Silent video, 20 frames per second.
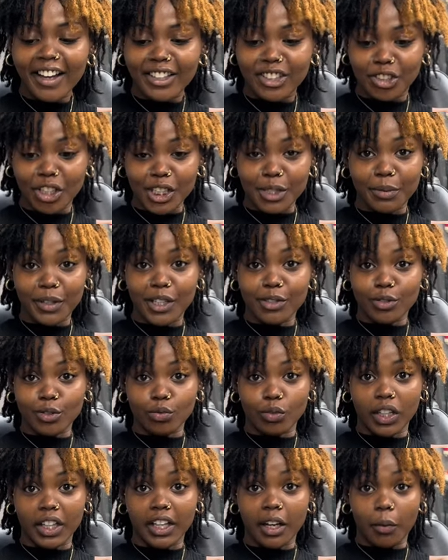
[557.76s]
Trust me, this was
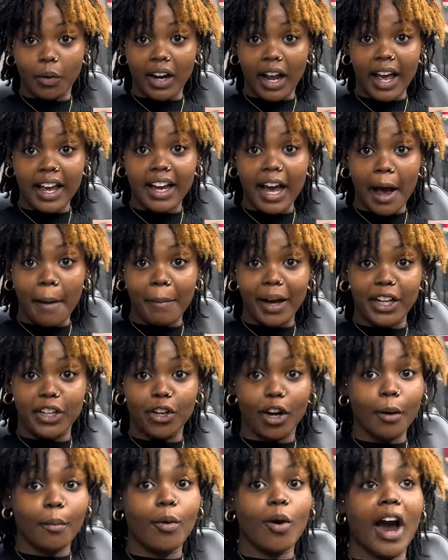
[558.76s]
really good. When I got my
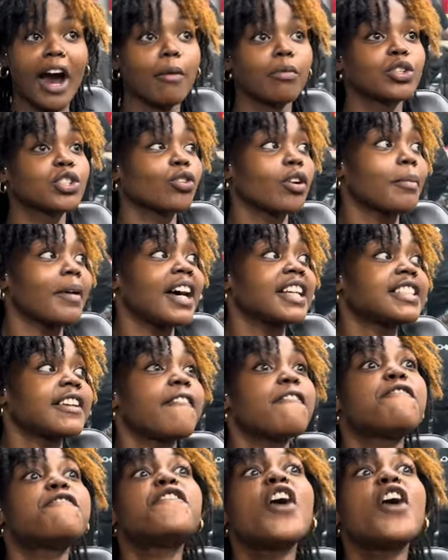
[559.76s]
dermal, I was screaming. I said.